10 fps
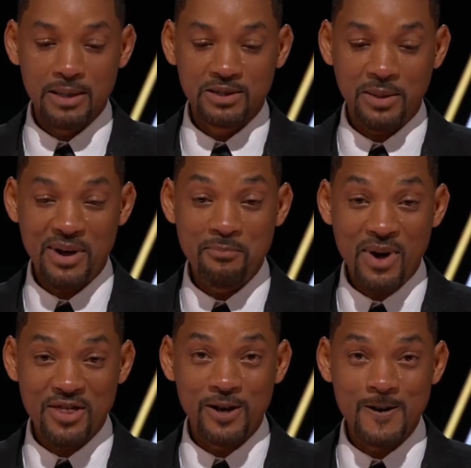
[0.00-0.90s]
to my
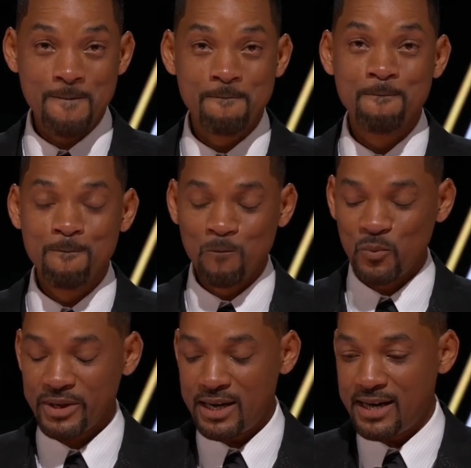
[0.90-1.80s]
mother,
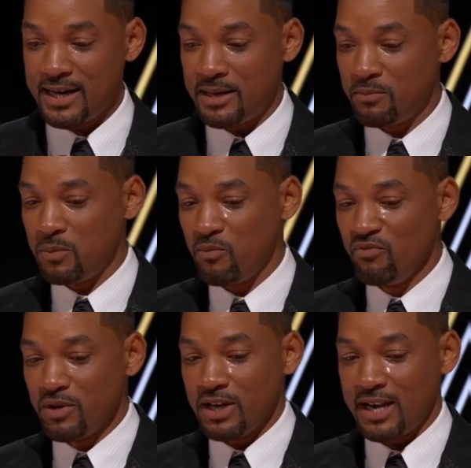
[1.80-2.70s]
um,
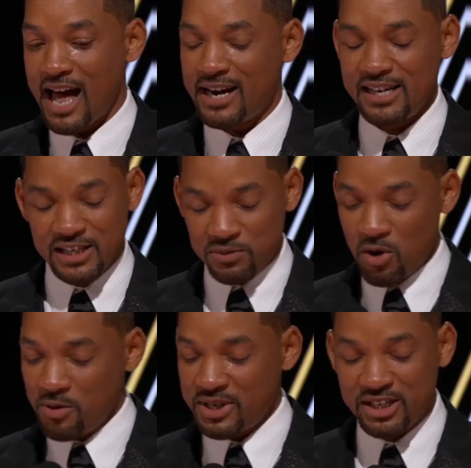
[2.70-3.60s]
a lot of this
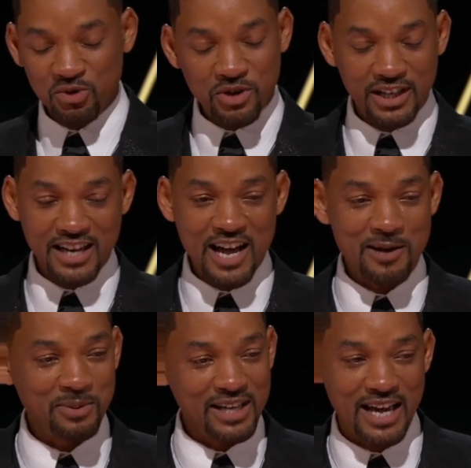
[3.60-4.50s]
moment is really
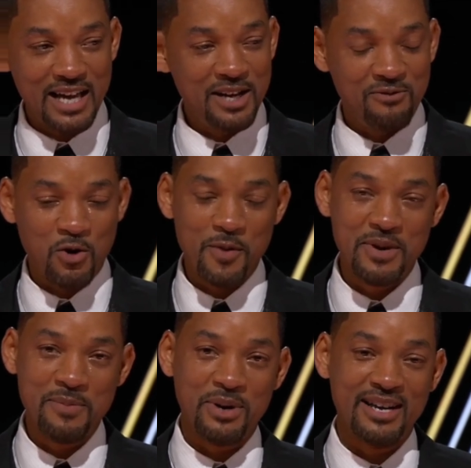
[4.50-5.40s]
complicated for
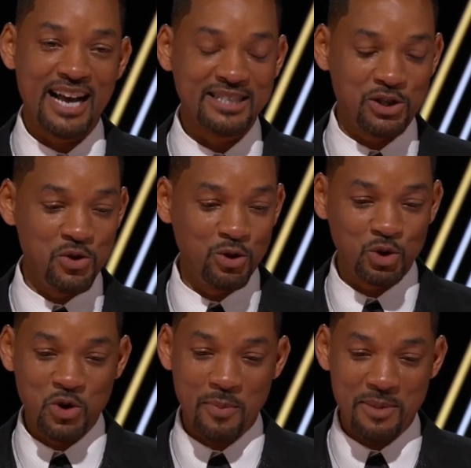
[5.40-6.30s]
me, but uh, to,
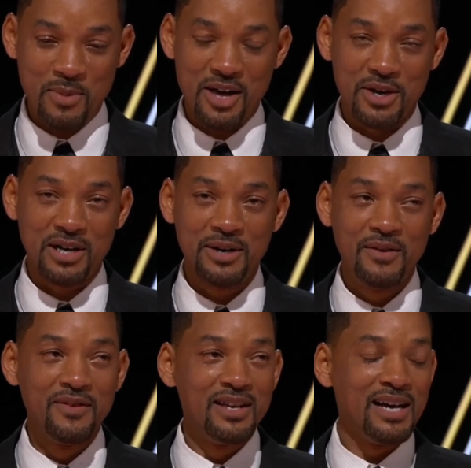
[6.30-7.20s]
to my mother,
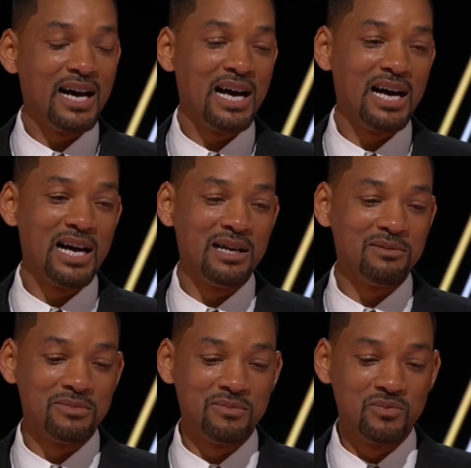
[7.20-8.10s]

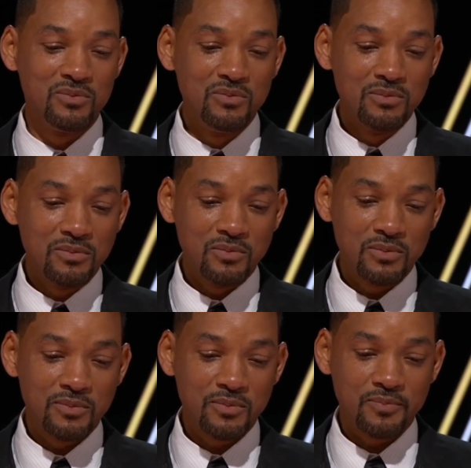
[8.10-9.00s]
um,
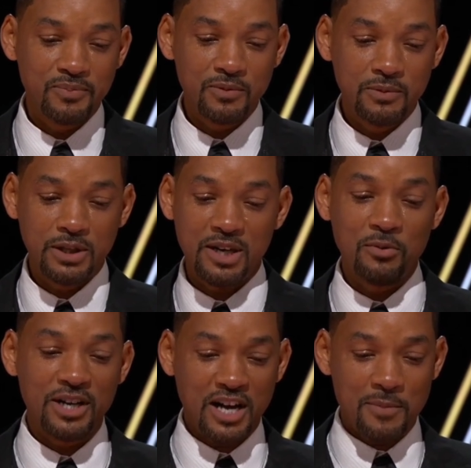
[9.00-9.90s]
she didn't
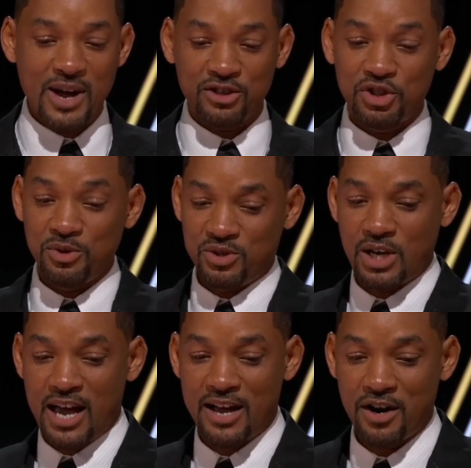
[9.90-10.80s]
want to come out. She was,
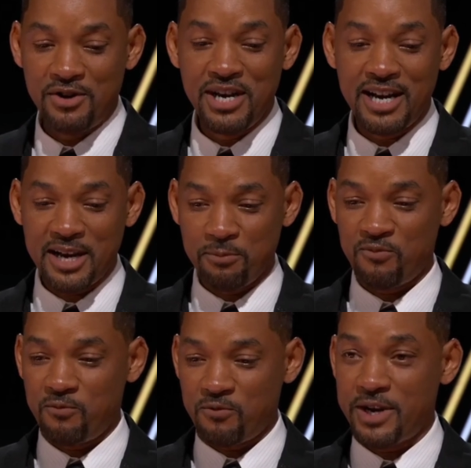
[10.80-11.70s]
had her knitting
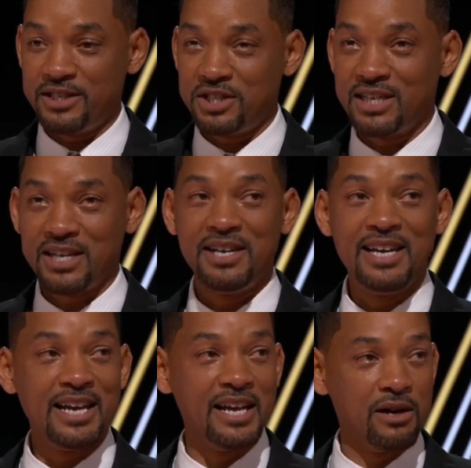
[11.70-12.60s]
friends. She has a
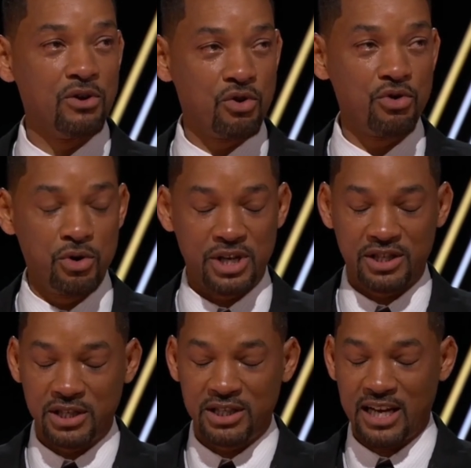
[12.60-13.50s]
knitting crew that
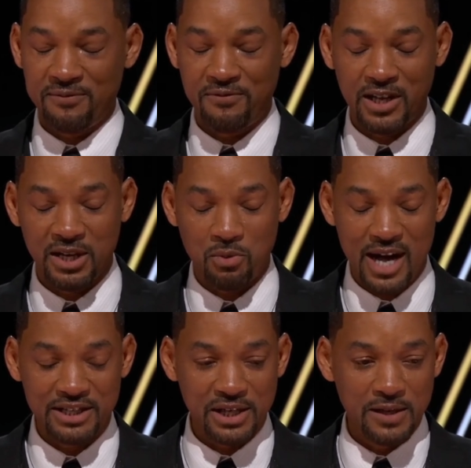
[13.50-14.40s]
she's in Philly
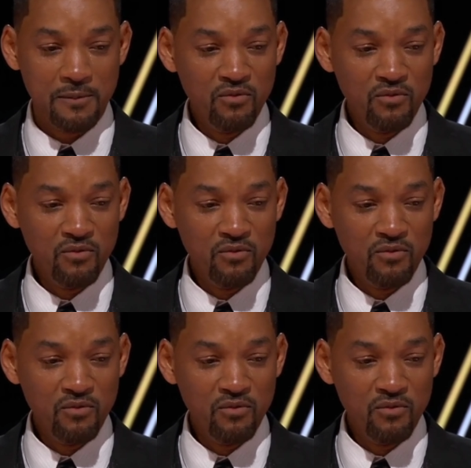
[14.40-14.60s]
watching,